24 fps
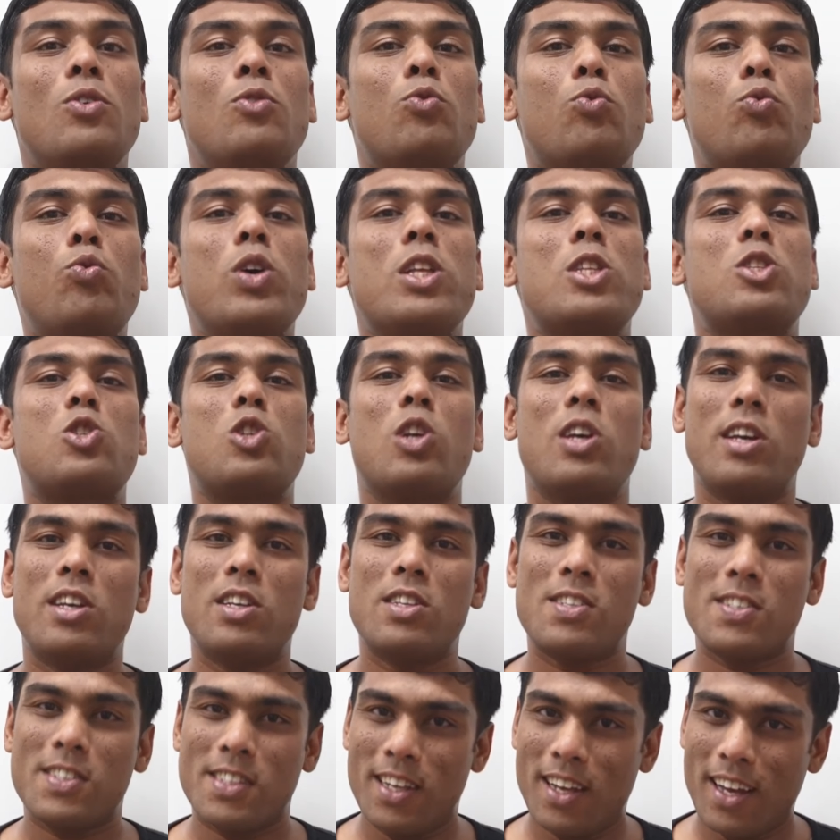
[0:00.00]
which
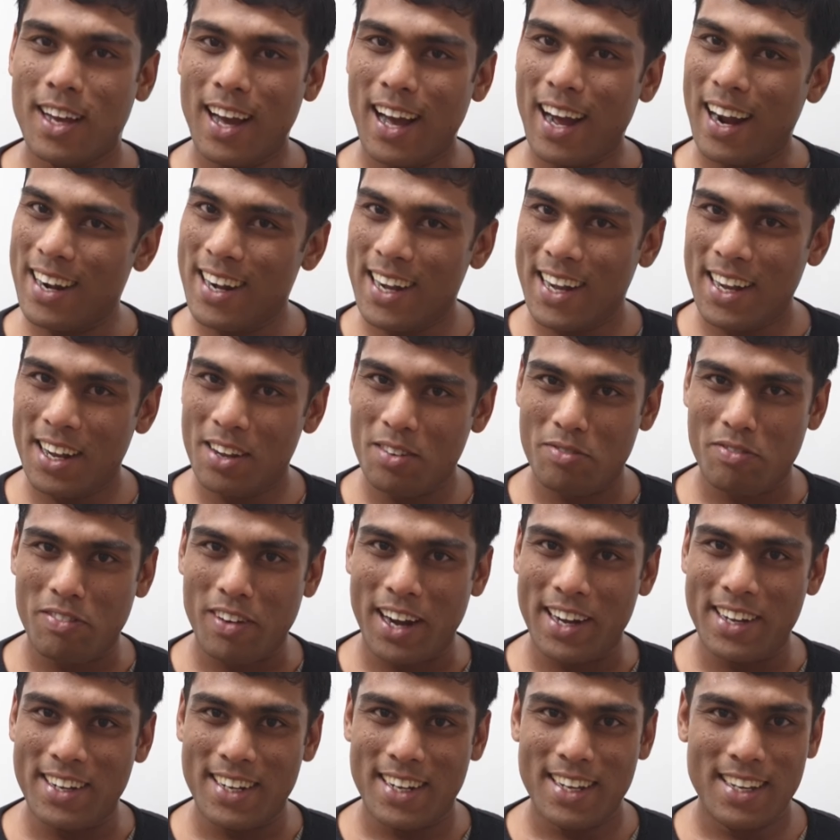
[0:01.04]
is
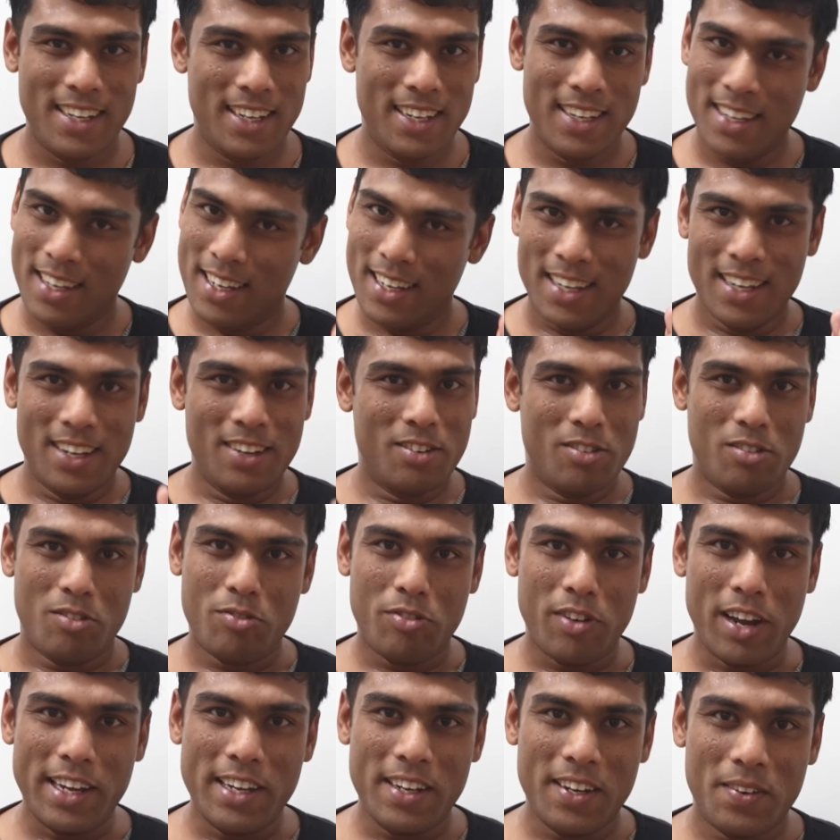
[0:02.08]
undefined.
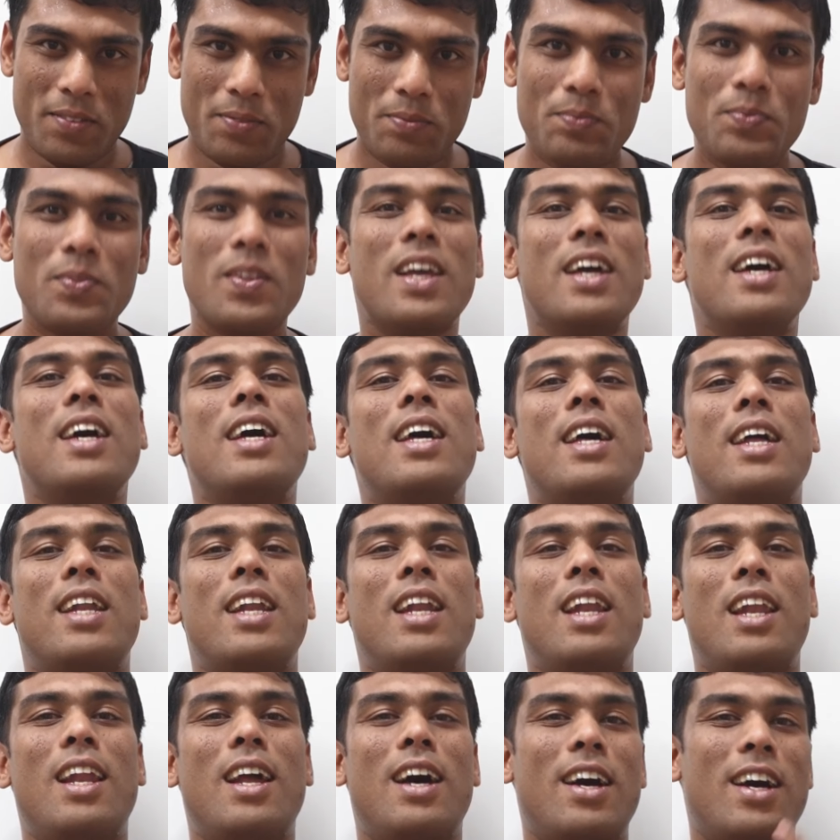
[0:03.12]
Fine.
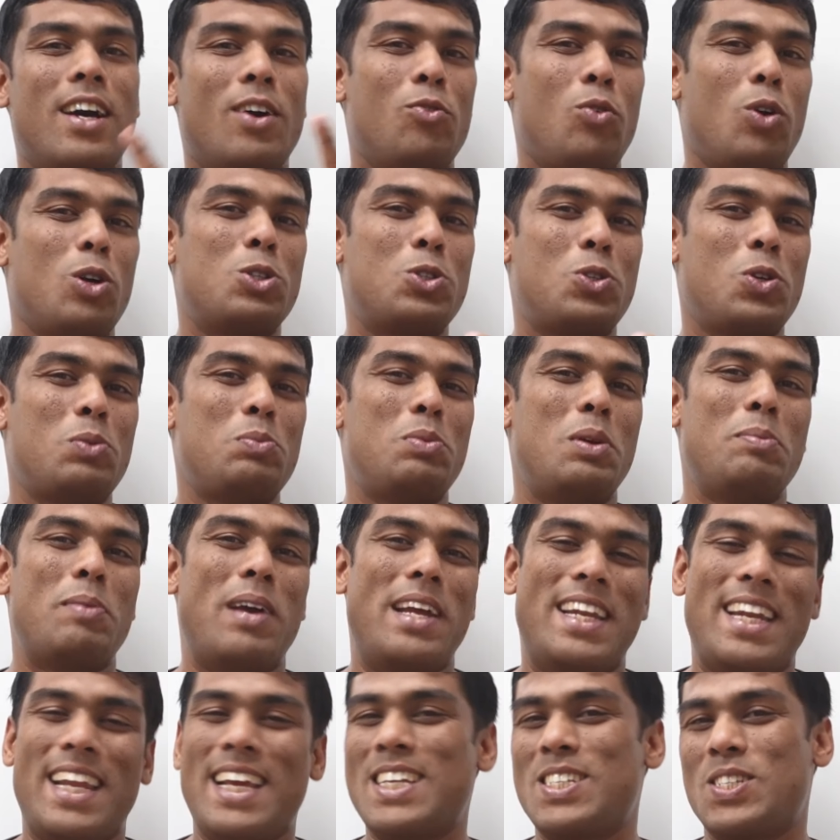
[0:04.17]
What should be my
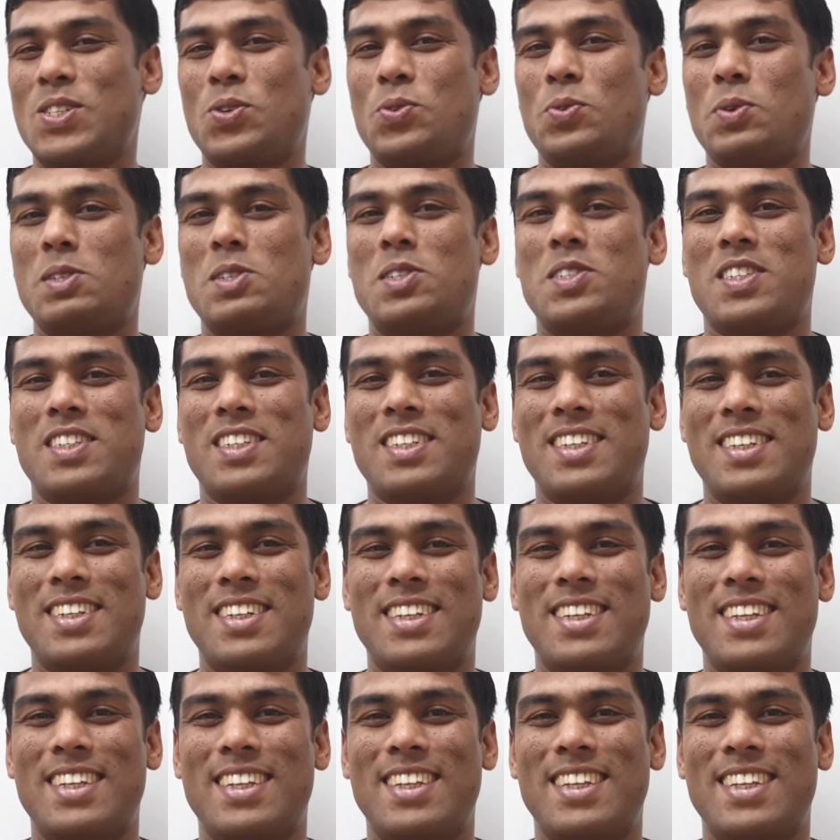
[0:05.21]
next question?
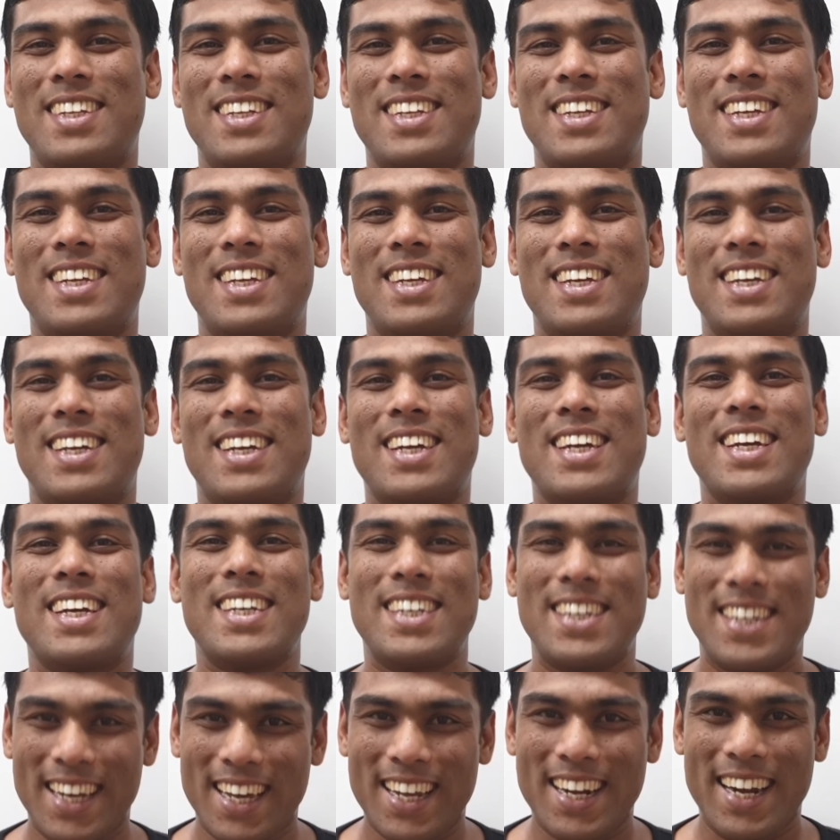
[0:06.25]

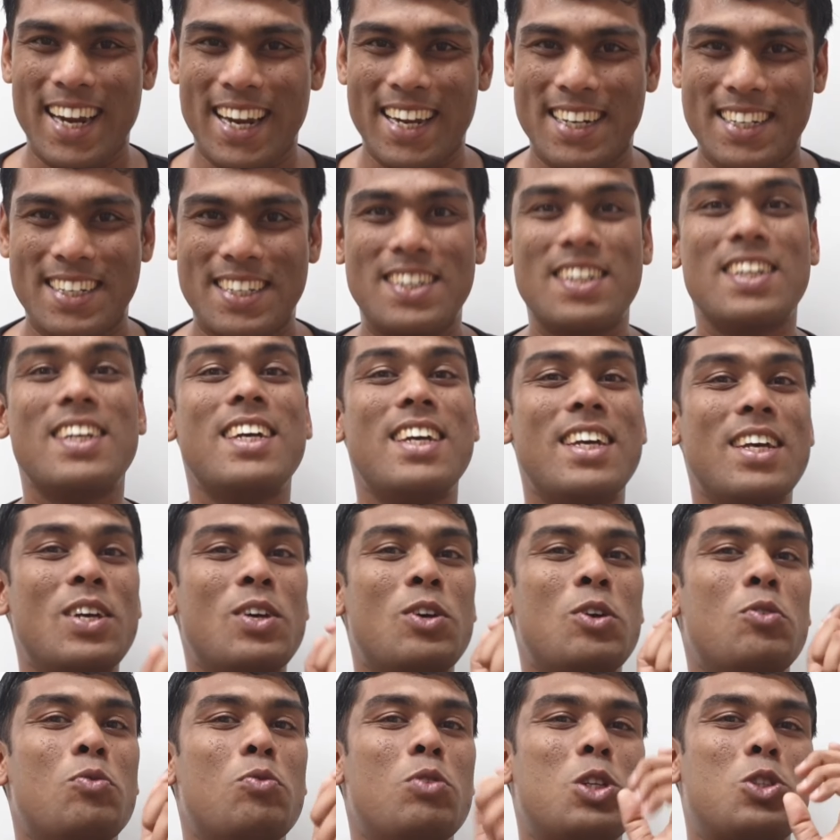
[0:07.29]
Correct.
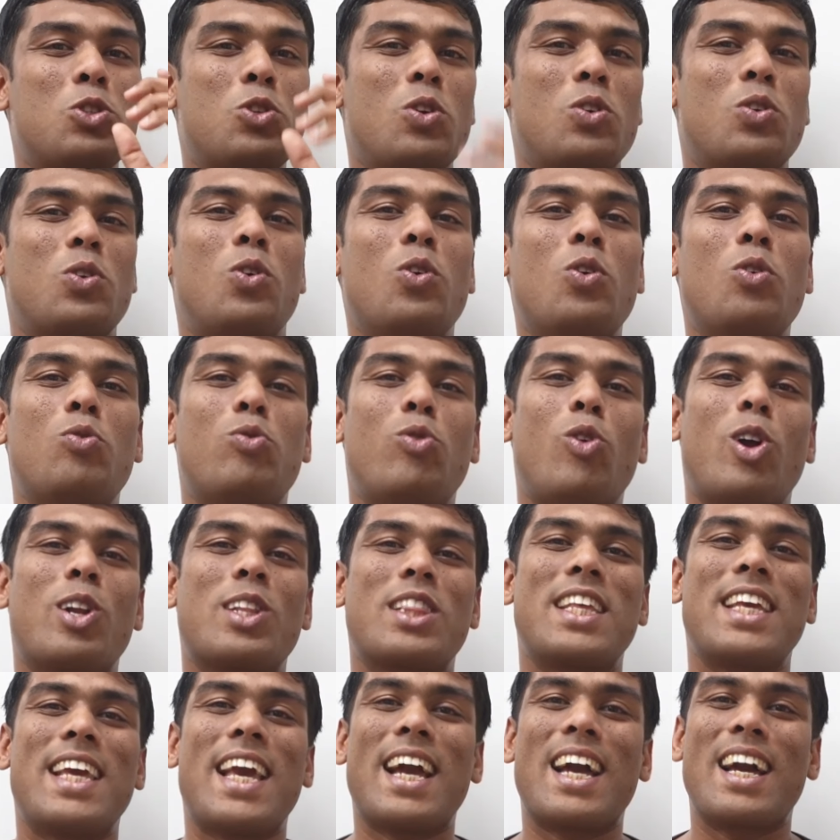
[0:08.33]
We should go for
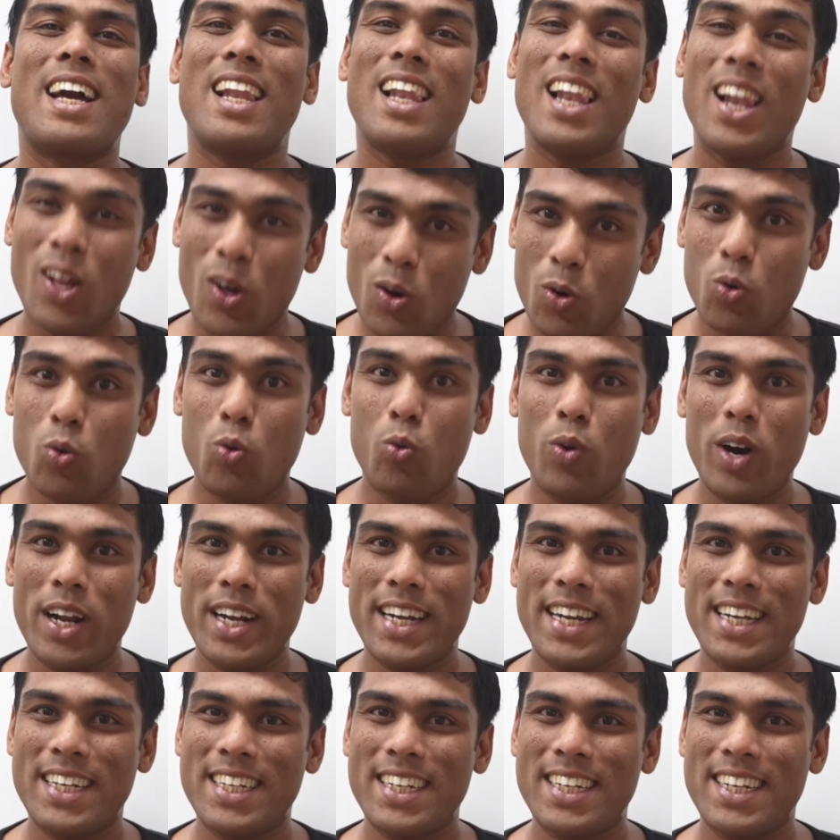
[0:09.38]
the angle
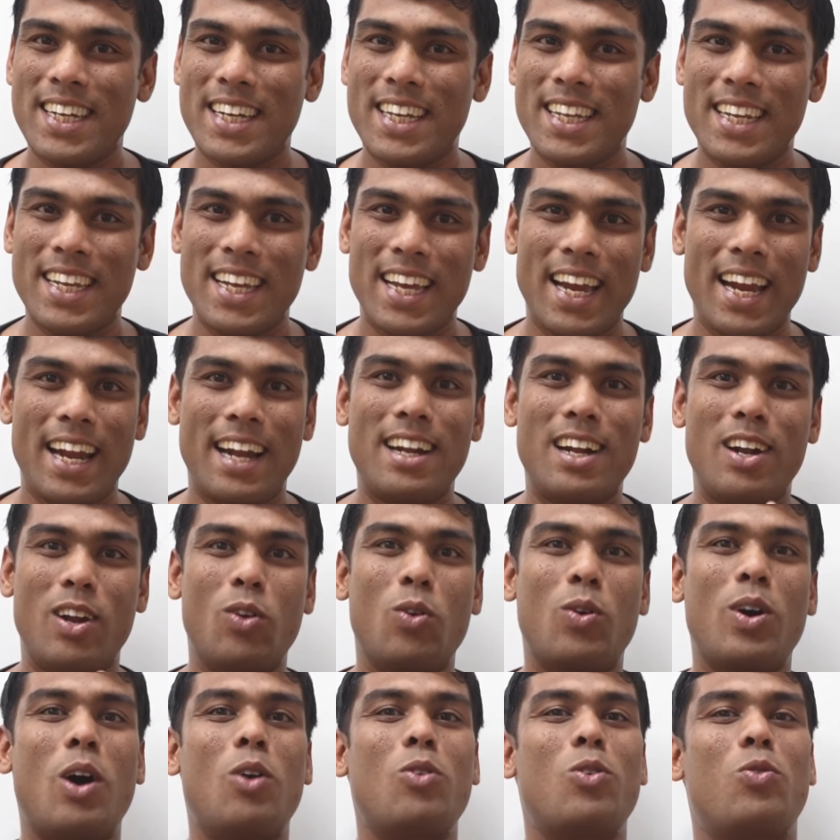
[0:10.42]
180 degree and
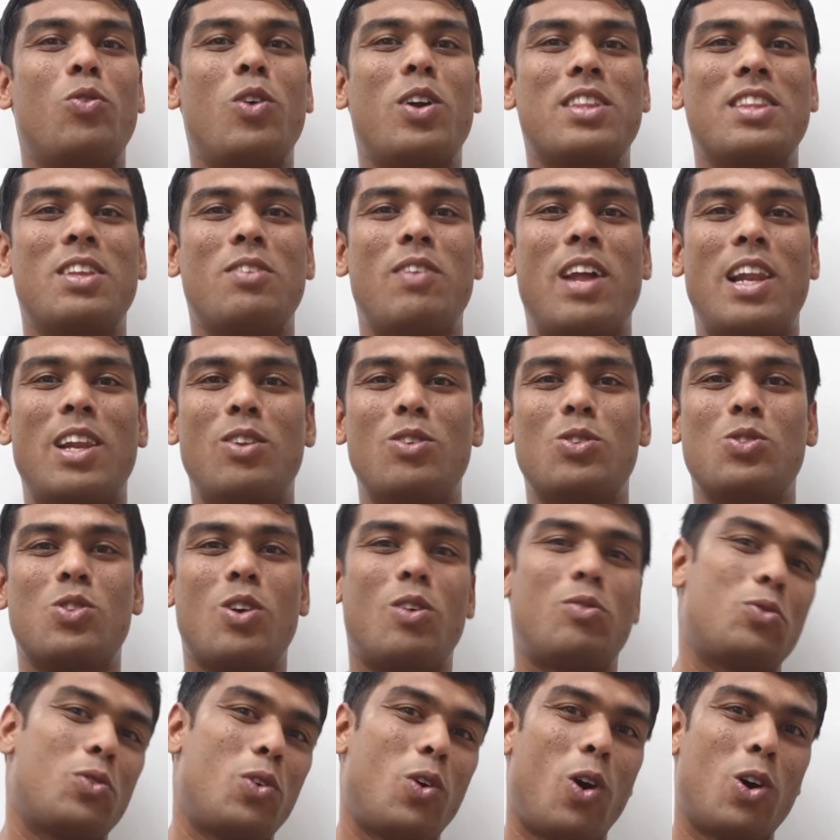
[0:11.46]
look out for the values
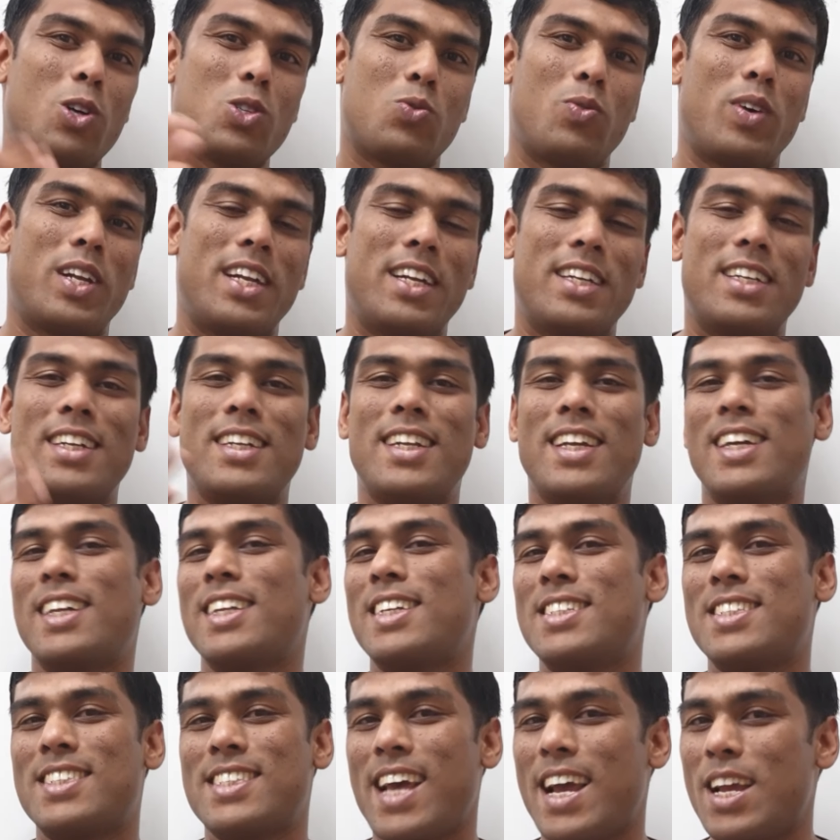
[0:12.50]
of cos 180 degree,
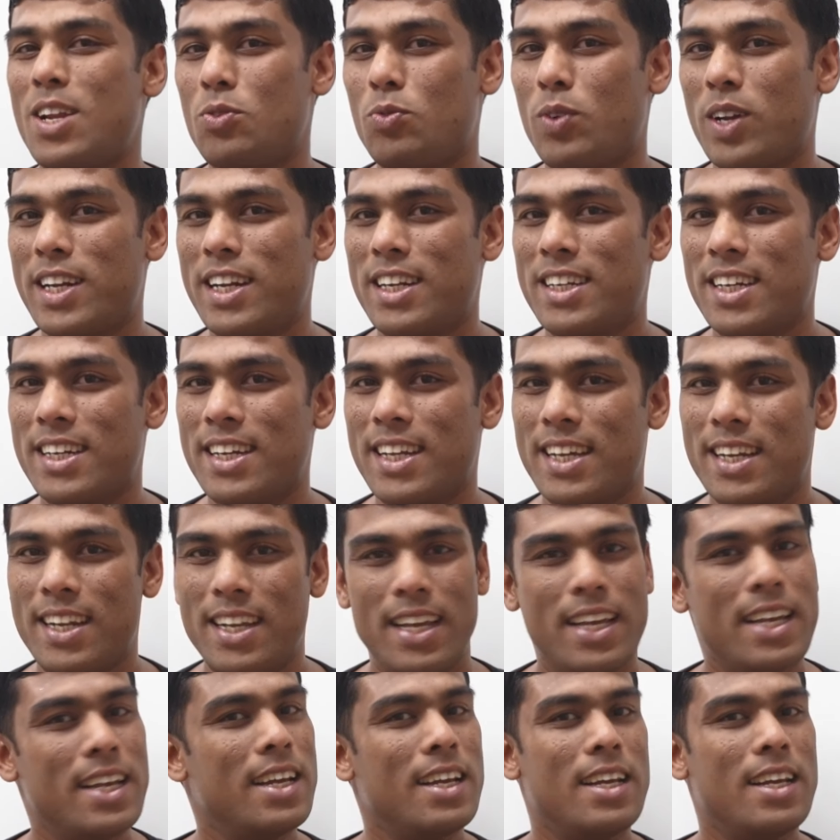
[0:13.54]
sin 180 degree.